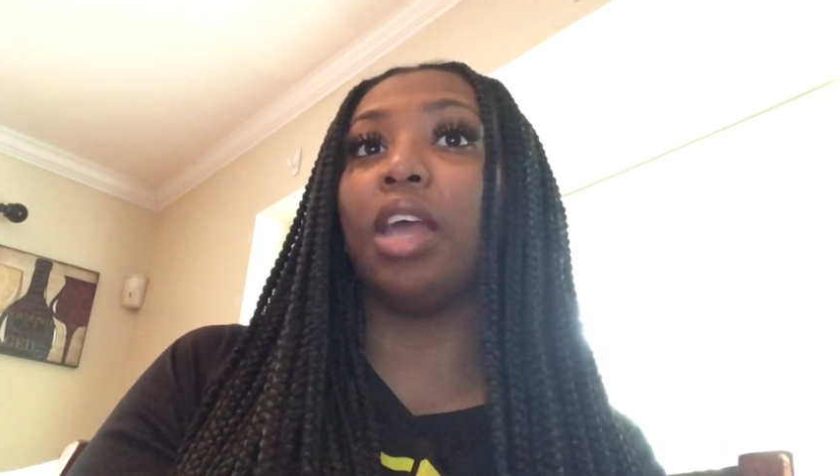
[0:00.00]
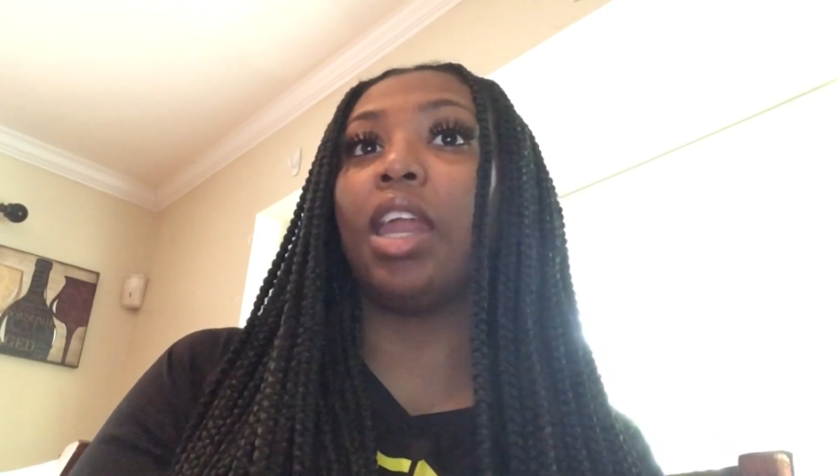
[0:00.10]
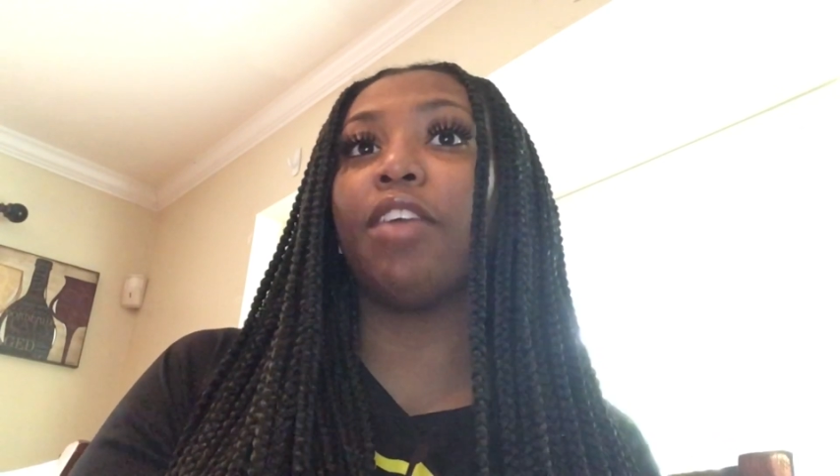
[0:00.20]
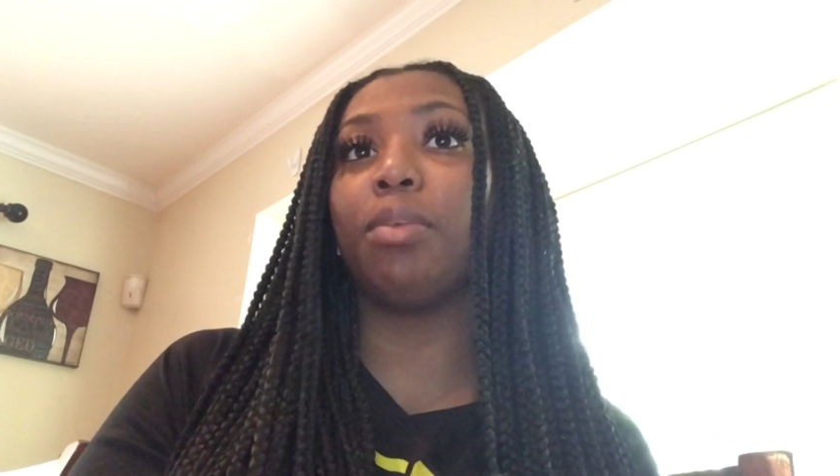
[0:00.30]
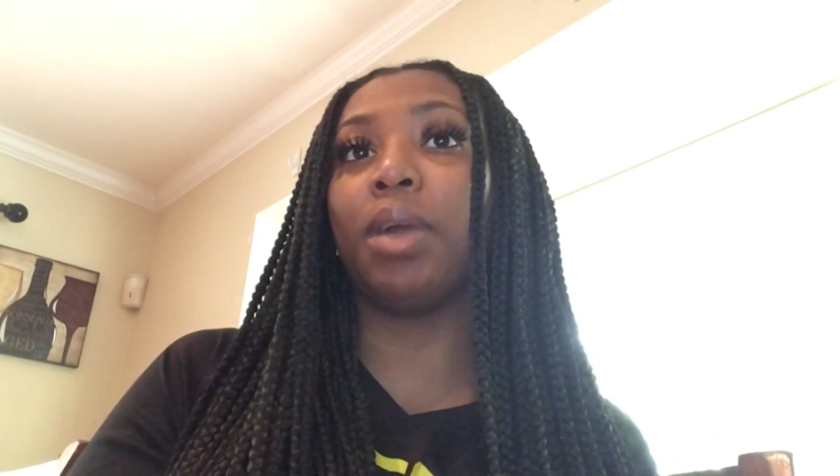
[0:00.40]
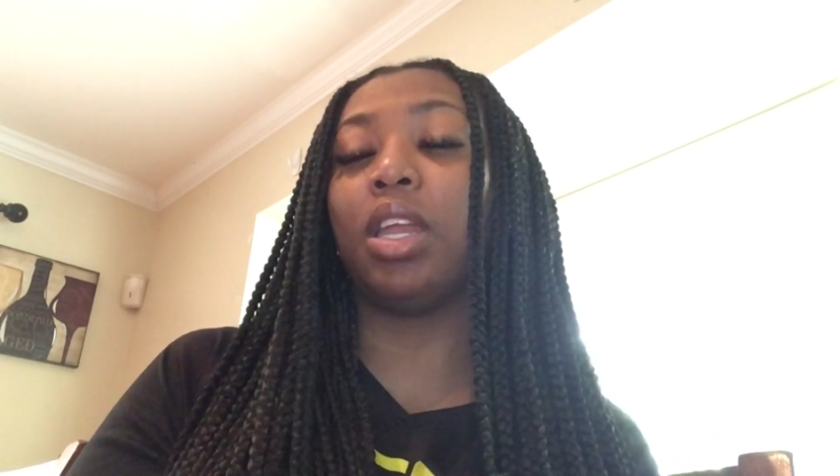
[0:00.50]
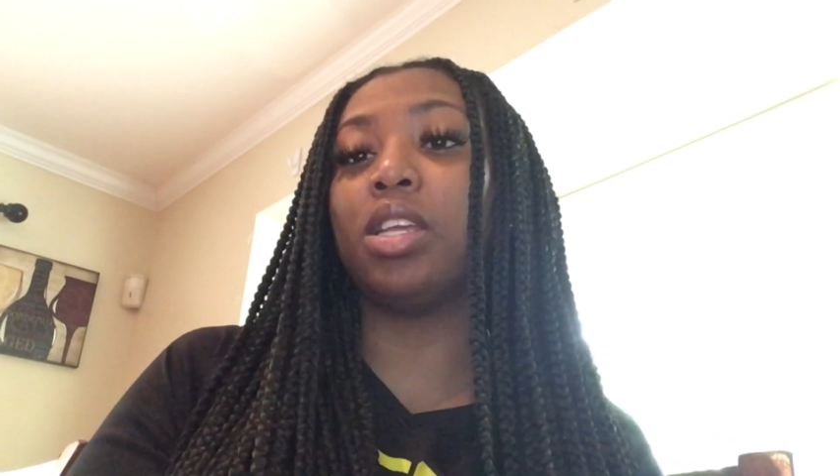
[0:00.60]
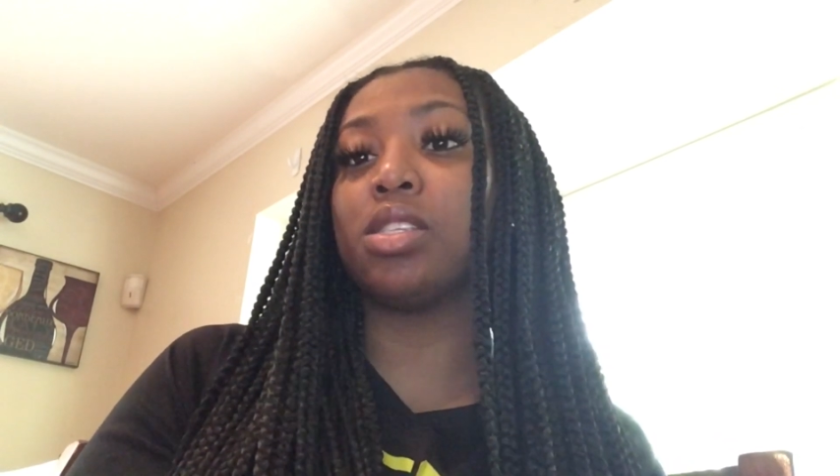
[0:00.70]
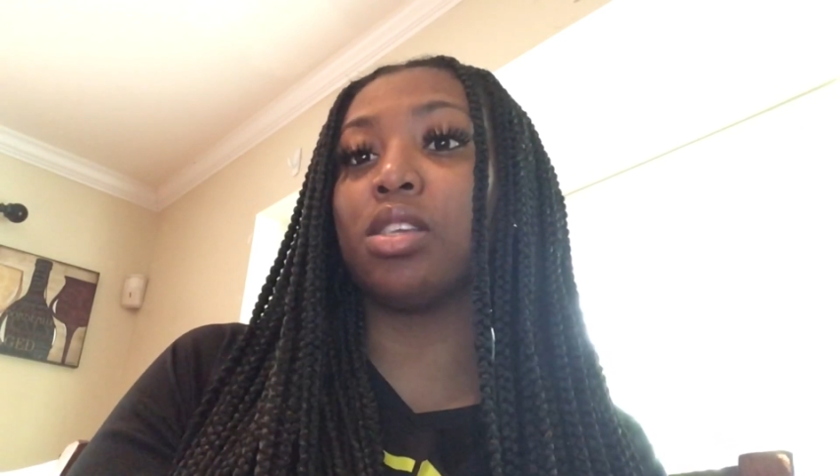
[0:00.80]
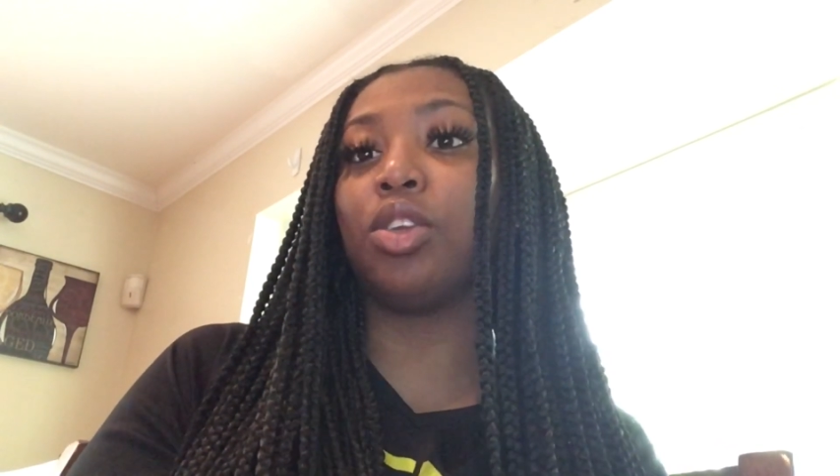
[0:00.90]
Not
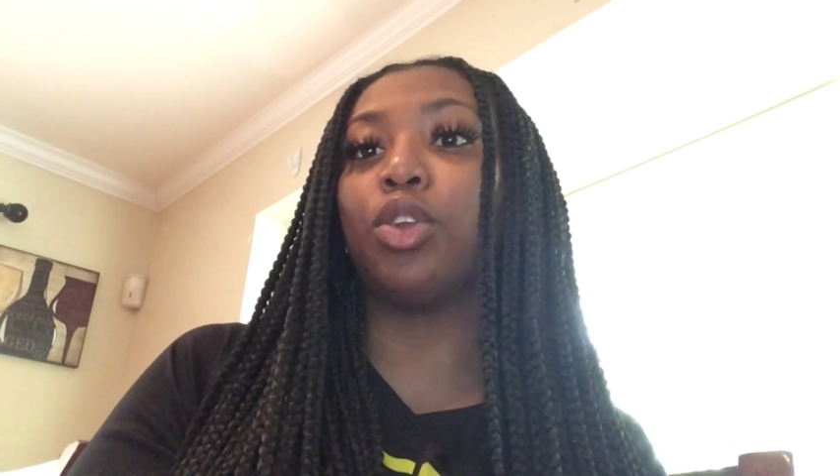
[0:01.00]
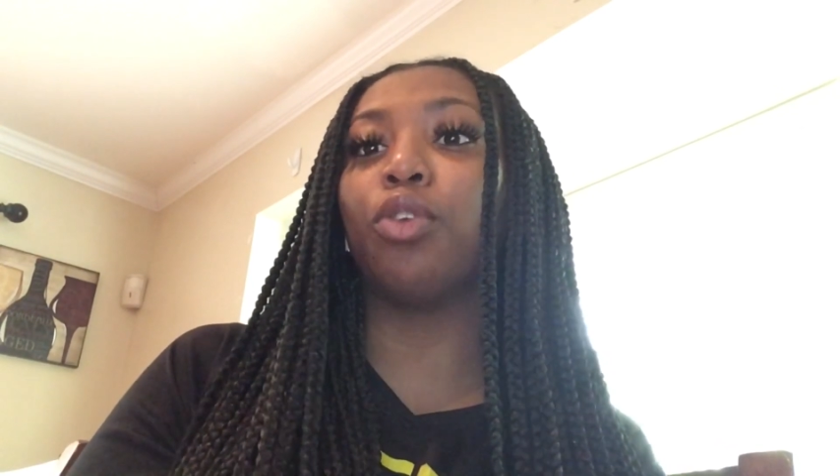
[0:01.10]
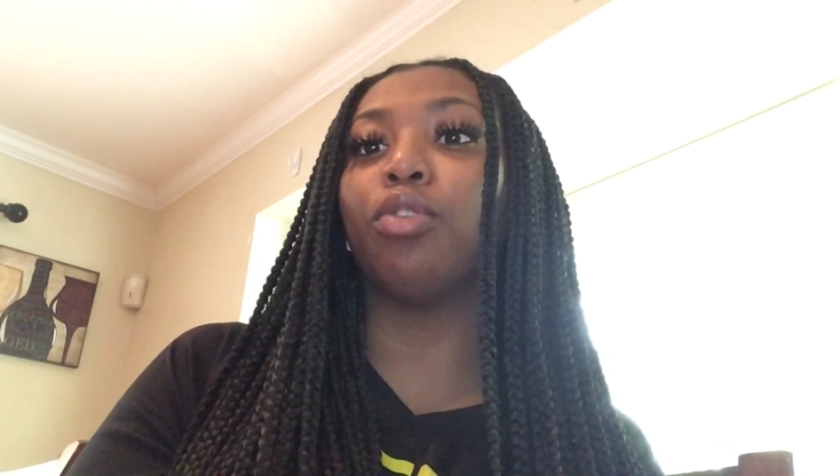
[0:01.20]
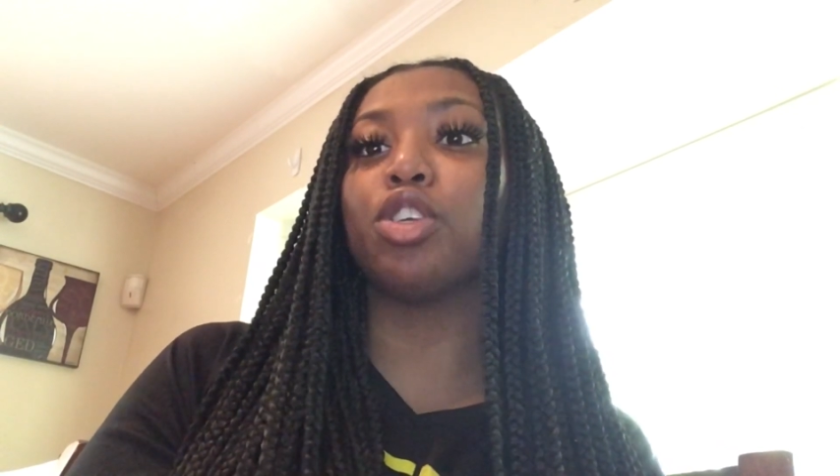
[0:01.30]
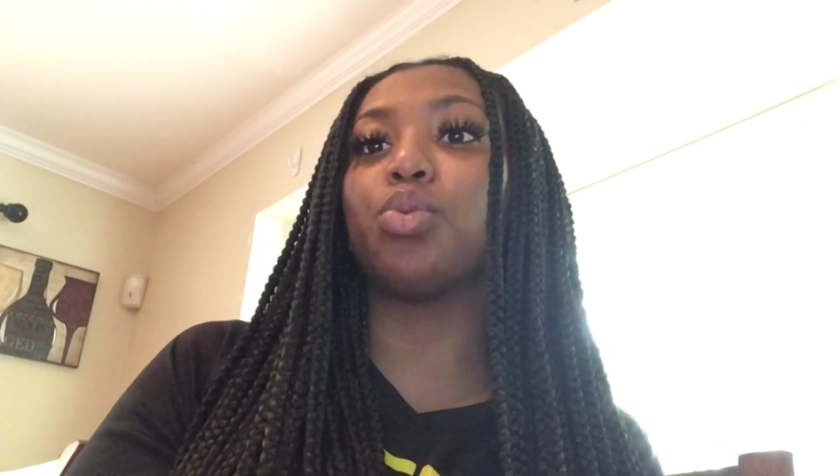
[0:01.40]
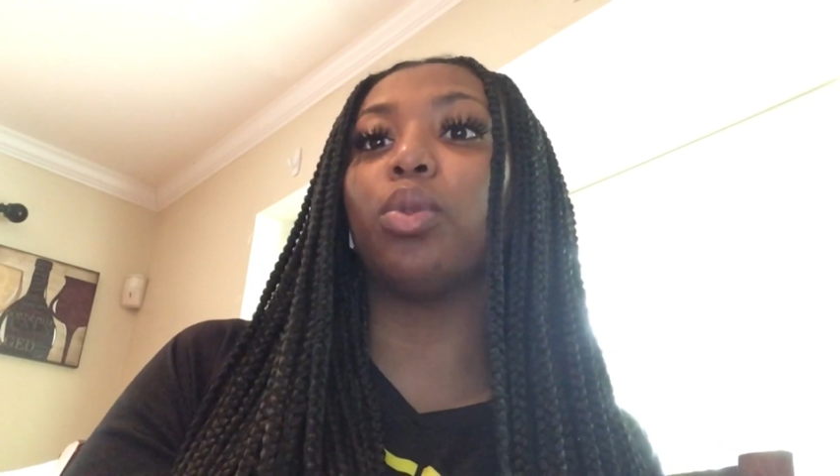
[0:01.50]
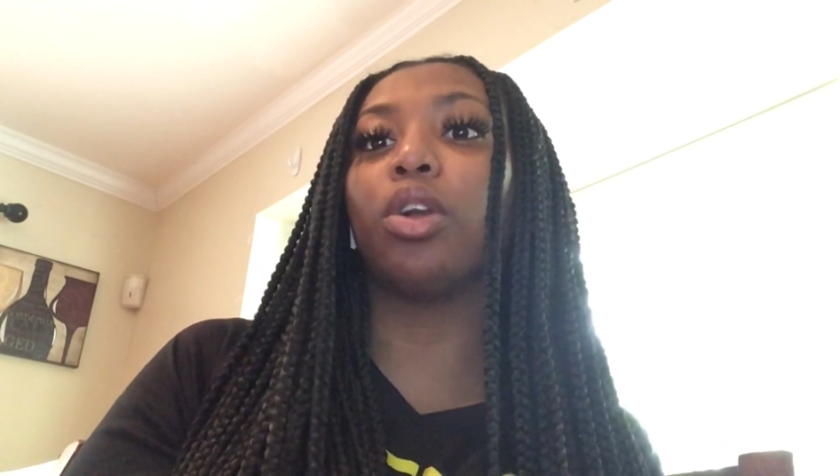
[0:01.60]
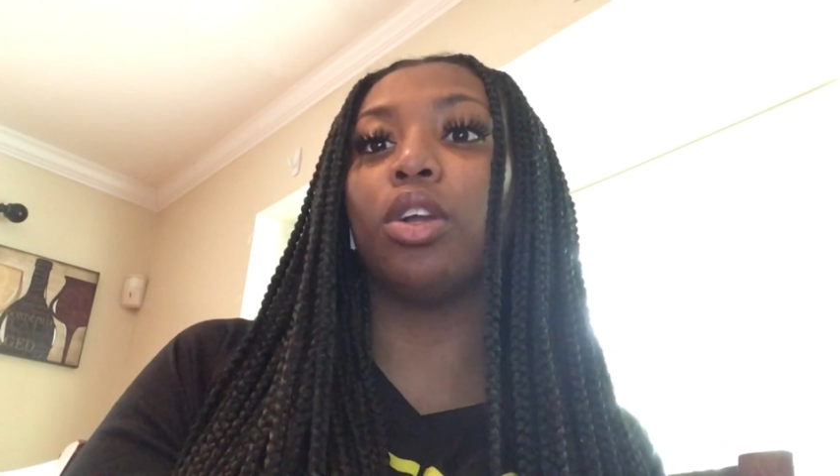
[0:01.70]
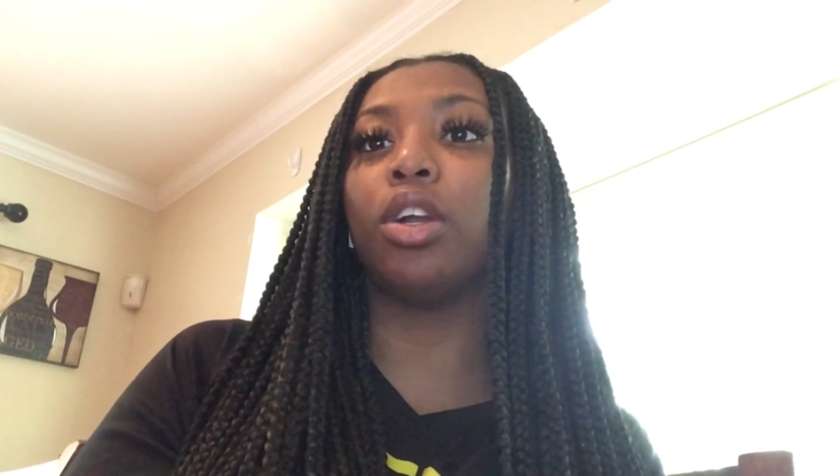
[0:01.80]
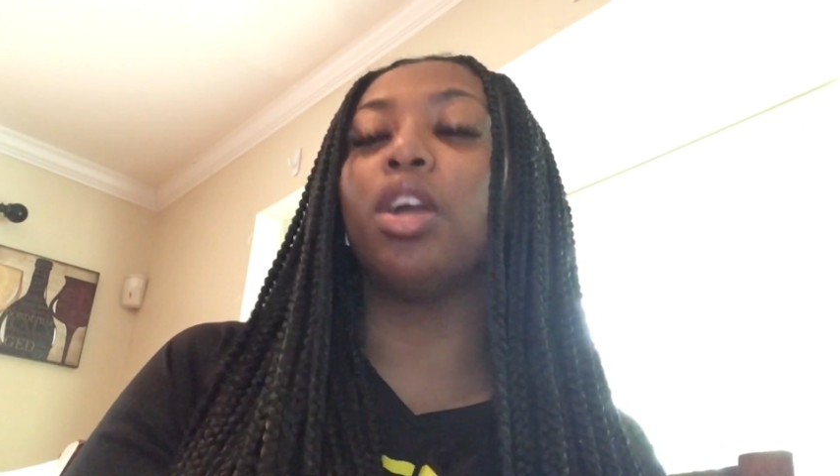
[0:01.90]
everybody is a virtual
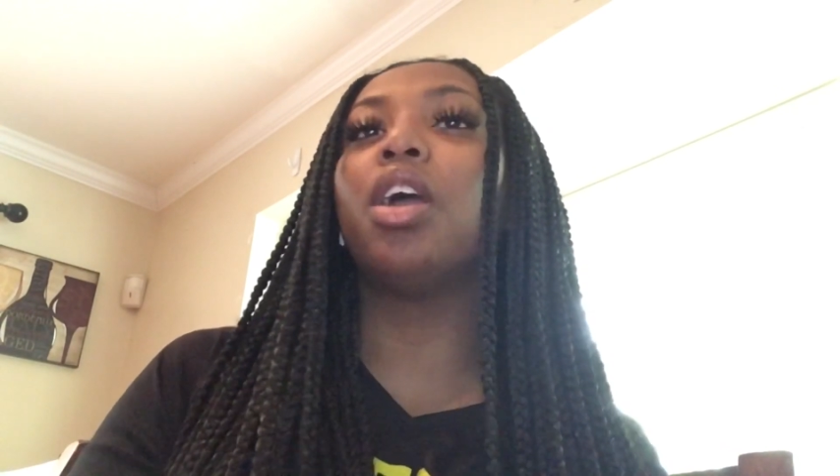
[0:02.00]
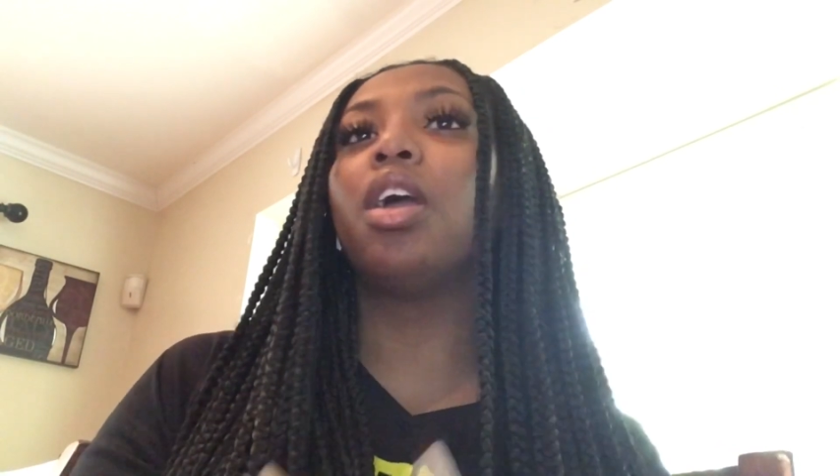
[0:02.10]
learner.